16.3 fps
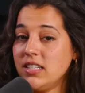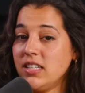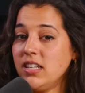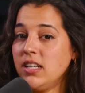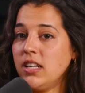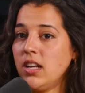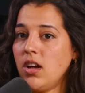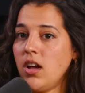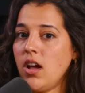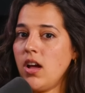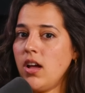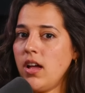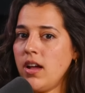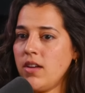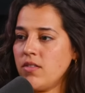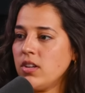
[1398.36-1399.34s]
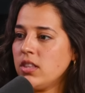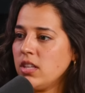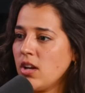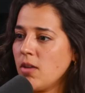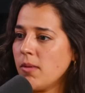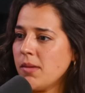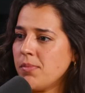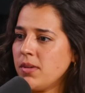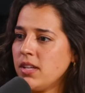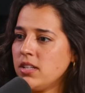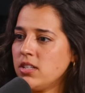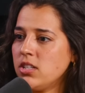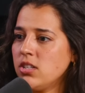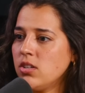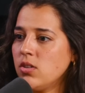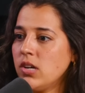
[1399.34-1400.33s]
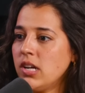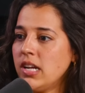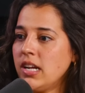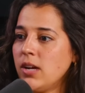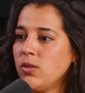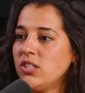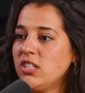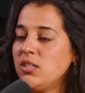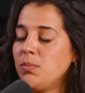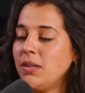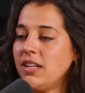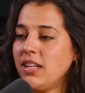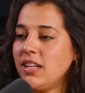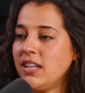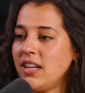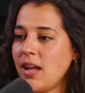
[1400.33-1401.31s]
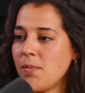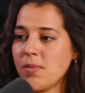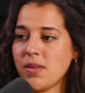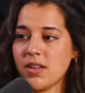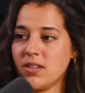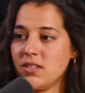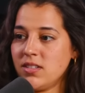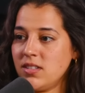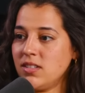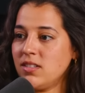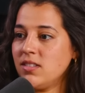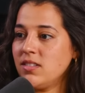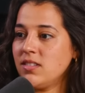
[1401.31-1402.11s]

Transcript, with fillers: to eat everything on my plate too. And I would spit it in napkins.